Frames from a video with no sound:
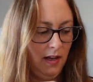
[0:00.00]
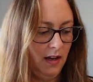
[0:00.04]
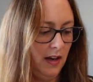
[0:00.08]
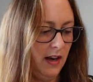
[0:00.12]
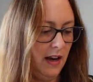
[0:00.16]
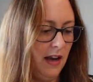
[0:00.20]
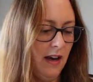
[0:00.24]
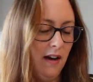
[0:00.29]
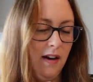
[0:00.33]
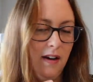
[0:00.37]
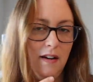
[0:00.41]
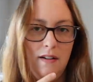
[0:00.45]

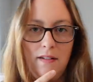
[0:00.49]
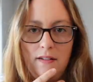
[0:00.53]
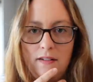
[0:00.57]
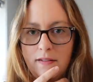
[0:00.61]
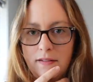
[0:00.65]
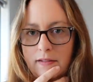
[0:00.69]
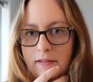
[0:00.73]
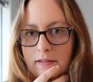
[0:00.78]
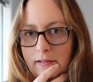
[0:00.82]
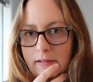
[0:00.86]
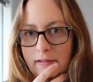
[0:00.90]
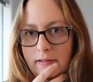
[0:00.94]

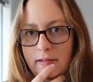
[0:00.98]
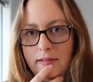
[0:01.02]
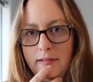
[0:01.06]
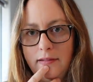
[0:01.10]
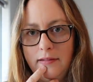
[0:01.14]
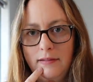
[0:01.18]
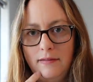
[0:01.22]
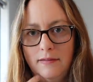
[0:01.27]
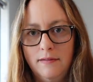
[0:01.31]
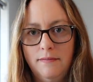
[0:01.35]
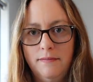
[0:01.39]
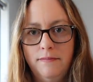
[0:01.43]
Now,
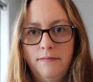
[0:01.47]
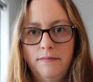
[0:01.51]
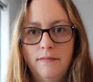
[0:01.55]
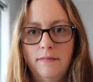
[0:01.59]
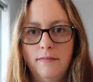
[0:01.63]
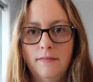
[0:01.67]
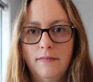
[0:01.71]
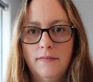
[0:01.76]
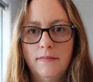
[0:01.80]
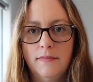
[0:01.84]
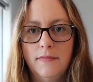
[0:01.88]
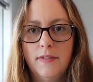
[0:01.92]

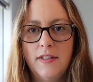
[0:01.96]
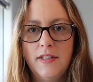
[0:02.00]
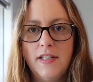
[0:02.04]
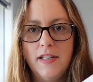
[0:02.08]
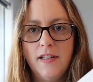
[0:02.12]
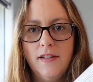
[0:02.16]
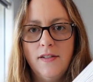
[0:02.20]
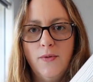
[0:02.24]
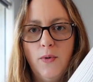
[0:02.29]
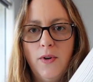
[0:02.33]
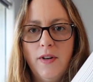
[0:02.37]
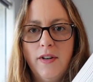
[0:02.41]

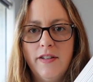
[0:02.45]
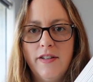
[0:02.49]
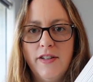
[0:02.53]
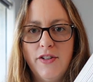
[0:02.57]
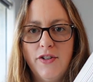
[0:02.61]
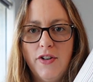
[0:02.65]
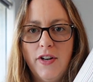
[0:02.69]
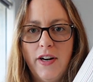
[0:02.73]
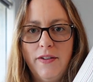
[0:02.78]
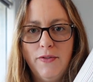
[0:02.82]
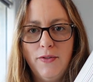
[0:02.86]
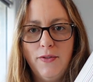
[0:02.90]
didn't want it to
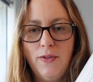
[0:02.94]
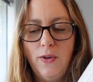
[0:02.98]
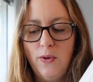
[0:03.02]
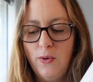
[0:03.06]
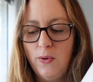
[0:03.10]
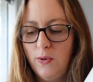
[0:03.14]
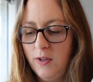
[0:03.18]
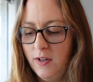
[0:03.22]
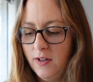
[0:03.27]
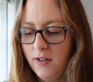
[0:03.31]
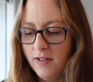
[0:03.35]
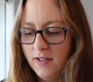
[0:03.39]
travel
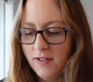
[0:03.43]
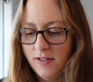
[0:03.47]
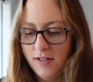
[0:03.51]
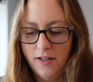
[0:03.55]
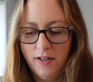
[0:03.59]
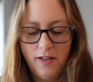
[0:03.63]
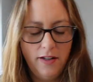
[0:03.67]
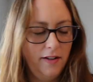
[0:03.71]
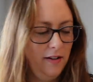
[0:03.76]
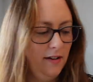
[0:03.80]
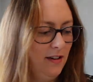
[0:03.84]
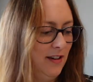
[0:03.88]
all on its
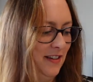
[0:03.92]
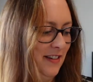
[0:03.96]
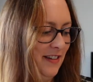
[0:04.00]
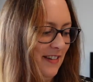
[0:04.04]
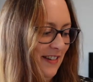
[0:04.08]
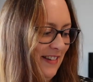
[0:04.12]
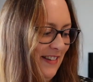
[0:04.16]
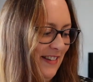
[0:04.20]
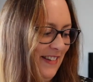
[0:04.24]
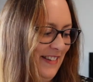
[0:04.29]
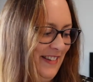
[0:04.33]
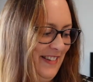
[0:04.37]
own,
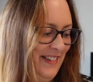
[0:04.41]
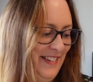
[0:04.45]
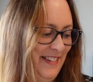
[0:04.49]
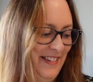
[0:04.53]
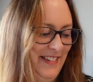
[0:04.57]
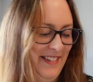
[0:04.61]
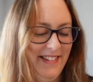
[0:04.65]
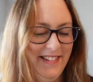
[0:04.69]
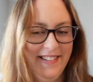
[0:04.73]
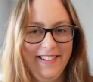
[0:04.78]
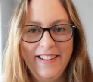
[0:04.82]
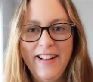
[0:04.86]

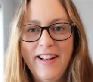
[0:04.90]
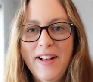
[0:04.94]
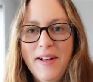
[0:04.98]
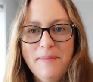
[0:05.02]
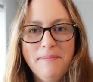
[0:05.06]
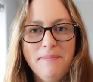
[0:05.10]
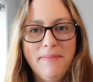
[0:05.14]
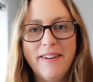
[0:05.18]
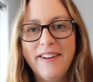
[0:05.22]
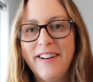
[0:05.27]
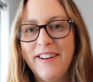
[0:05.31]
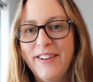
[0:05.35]

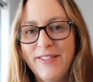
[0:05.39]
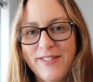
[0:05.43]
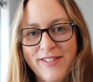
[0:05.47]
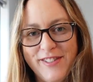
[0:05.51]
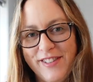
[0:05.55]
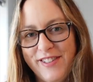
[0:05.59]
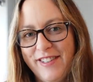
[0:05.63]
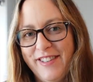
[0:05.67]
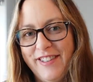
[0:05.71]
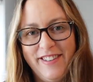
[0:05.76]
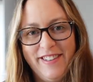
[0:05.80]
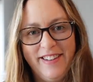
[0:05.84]
but I
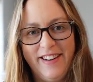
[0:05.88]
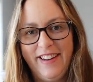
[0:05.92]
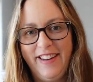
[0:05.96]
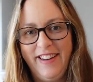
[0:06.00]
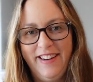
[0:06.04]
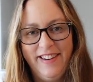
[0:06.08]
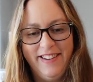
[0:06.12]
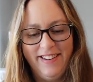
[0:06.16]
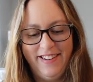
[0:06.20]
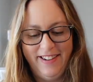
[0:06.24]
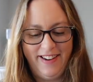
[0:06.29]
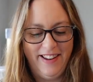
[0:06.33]
also didn't
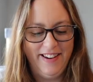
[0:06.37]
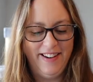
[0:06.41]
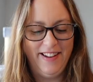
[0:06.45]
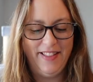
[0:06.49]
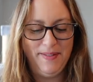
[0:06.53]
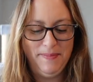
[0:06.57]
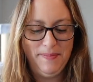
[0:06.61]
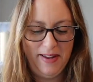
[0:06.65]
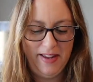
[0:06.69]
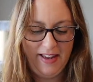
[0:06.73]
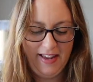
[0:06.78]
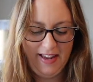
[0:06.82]
need
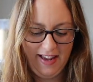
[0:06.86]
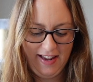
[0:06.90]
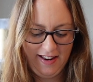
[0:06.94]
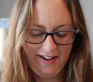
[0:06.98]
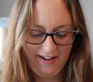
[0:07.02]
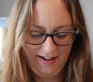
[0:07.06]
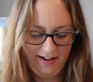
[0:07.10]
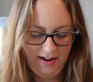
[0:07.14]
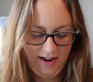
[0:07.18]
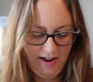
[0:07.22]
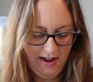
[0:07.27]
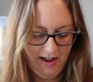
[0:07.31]
another big kit.